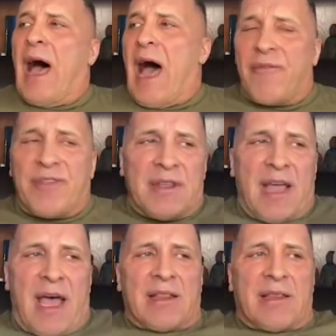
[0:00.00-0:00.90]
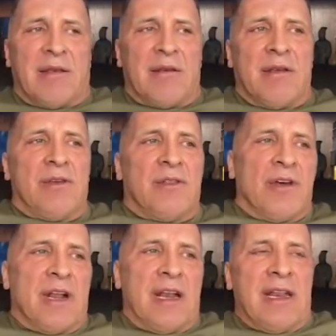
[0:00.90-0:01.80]
After that, you
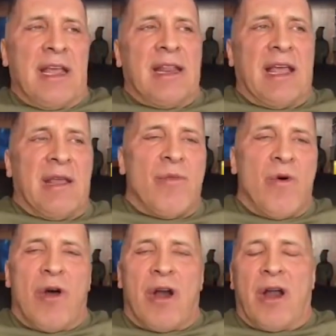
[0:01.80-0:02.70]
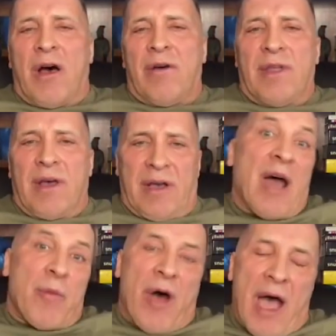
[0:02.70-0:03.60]
don't really need any more of the
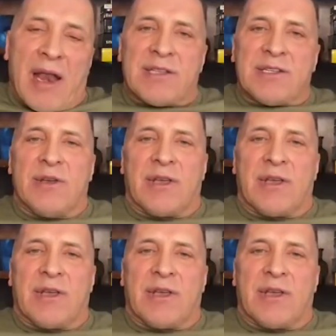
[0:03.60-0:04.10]
carbohydrates.